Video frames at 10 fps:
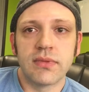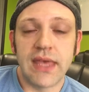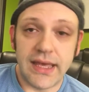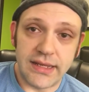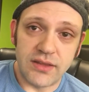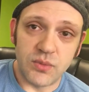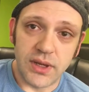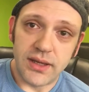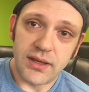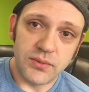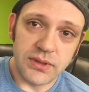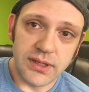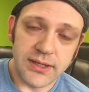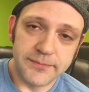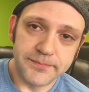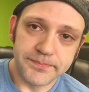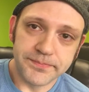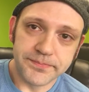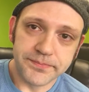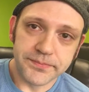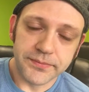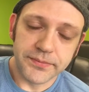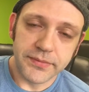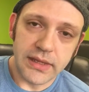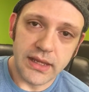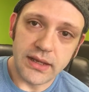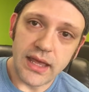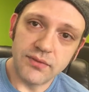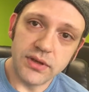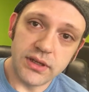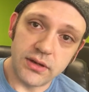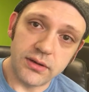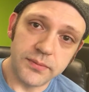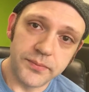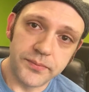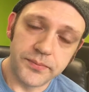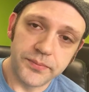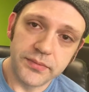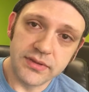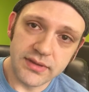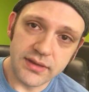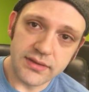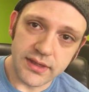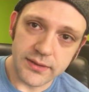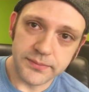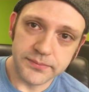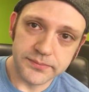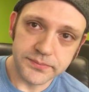that is why I relay. And every year since then,